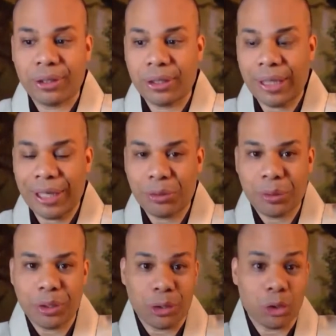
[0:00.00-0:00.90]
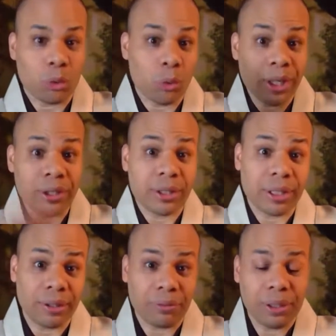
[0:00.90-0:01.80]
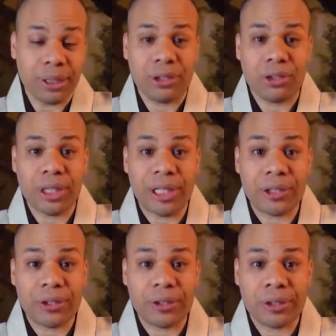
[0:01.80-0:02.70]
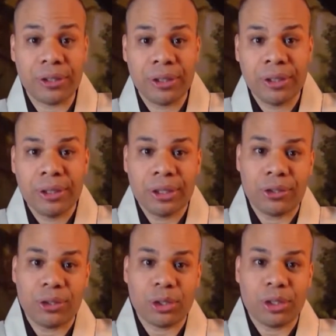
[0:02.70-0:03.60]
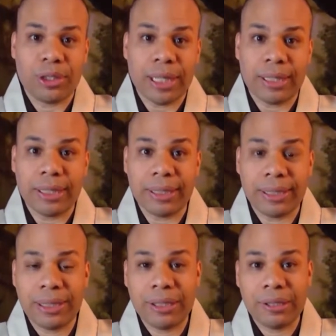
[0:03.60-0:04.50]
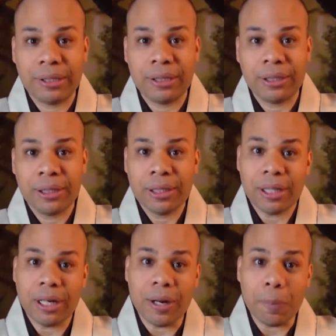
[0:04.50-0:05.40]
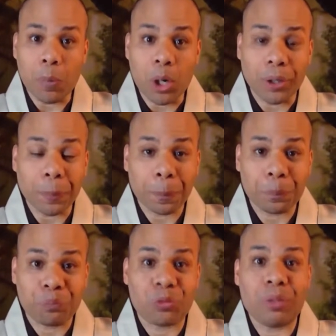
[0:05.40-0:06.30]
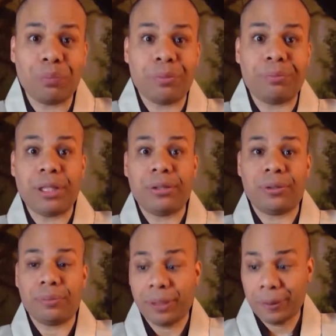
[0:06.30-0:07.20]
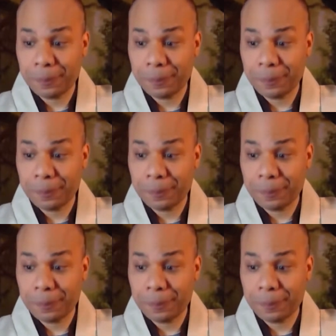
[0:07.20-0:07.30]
That's where the swings can really change because you start adding the key part, the momentum. Yeah.